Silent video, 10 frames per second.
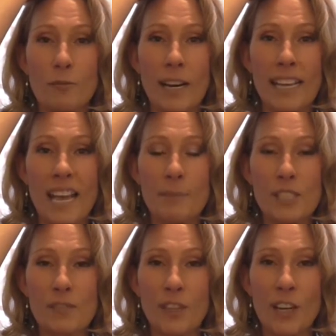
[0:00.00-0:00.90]
right
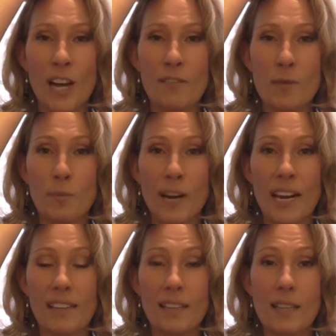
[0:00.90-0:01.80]
hemisphere of the
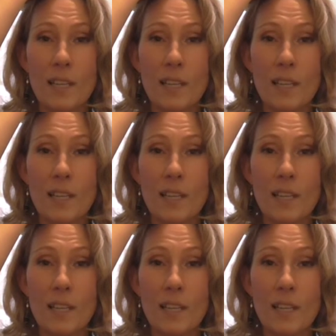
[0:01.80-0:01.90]
brain,